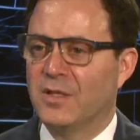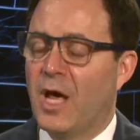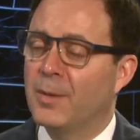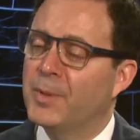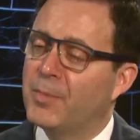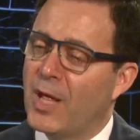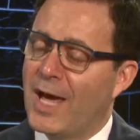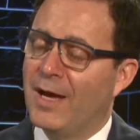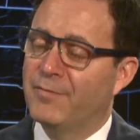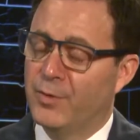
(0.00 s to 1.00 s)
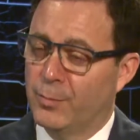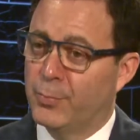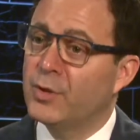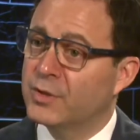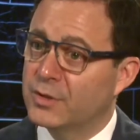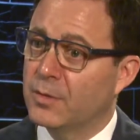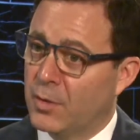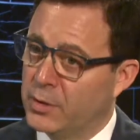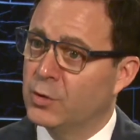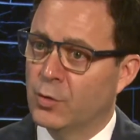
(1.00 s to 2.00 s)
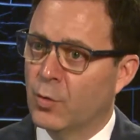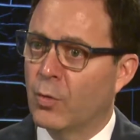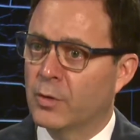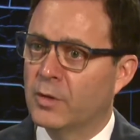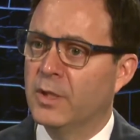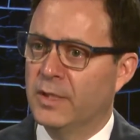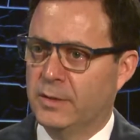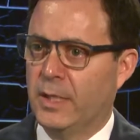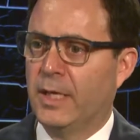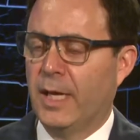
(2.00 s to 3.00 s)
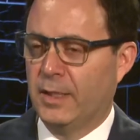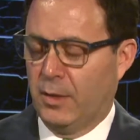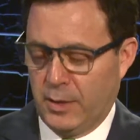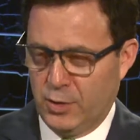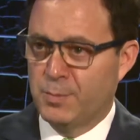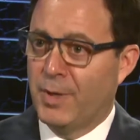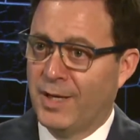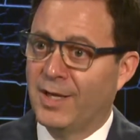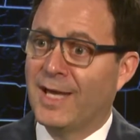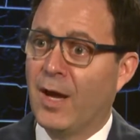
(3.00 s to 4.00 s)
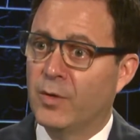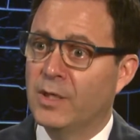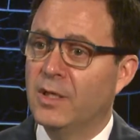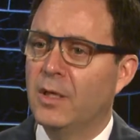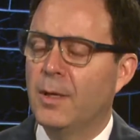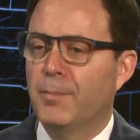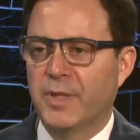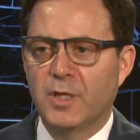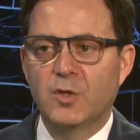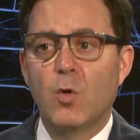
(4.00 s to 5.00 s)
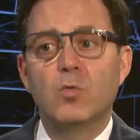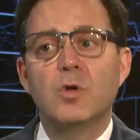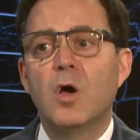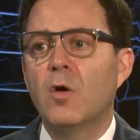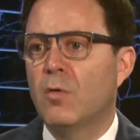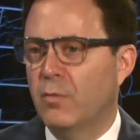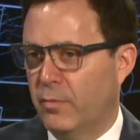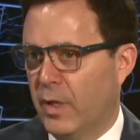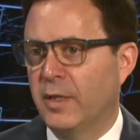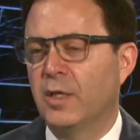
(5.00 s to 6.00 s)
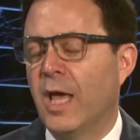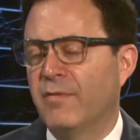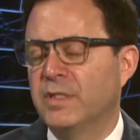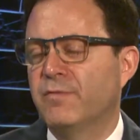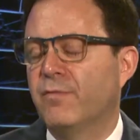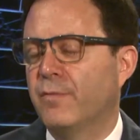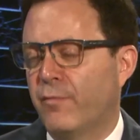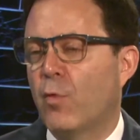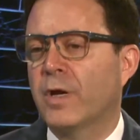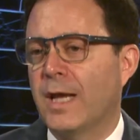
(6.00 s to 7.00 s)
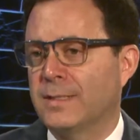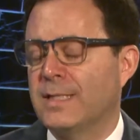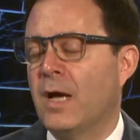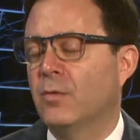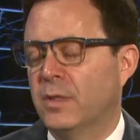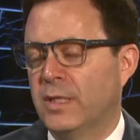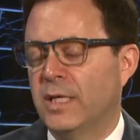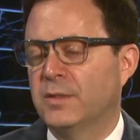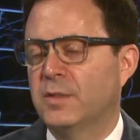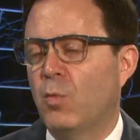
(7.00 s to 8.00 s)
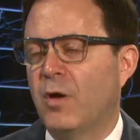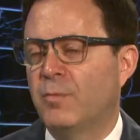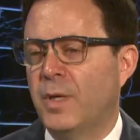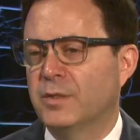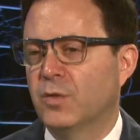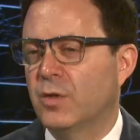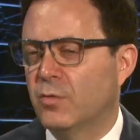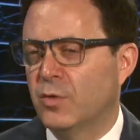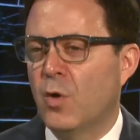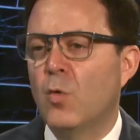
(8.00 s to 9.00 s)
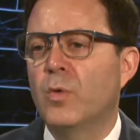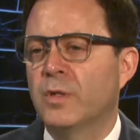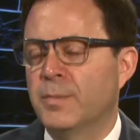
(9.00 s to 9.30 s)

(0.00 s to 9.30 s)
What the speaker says: A lot of people have their books in good order and they say, hey, here's my accounting, but they don't know and they haven't forecast out in the next 12 months, so they don't know where the